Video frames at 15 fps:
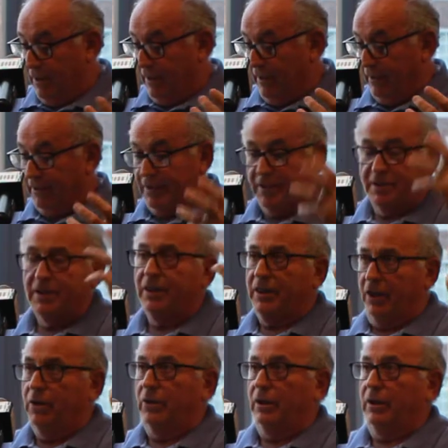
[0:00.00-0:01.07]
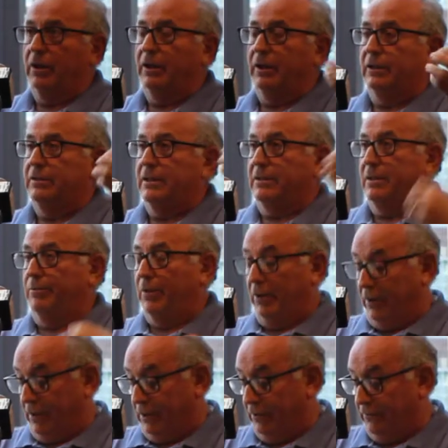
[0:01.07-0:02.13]
This is a theory that says about
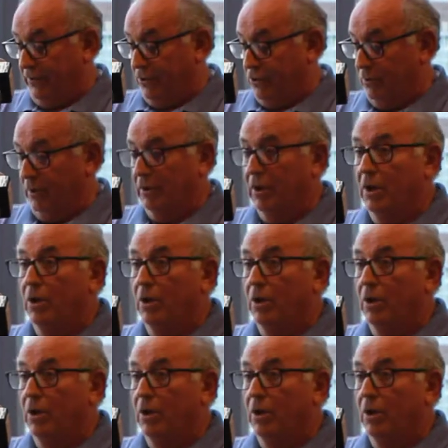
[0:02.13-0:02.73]
the individual.